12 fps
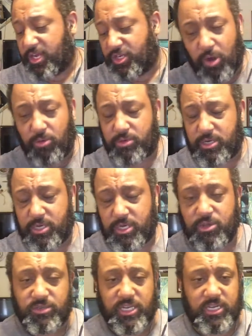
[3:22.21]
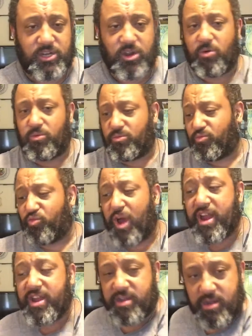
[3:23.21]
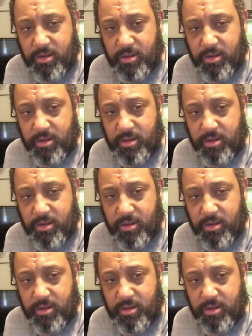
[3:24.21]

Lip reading: Don't use it. Don't run.